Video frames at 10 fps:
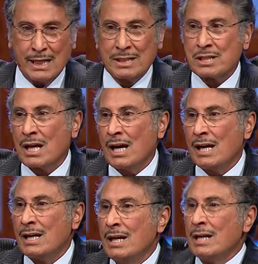can
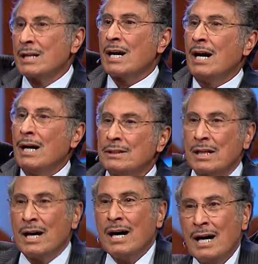say, God
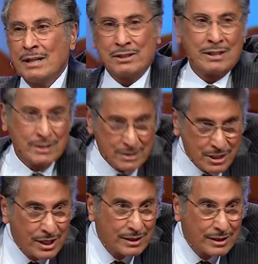and I did it.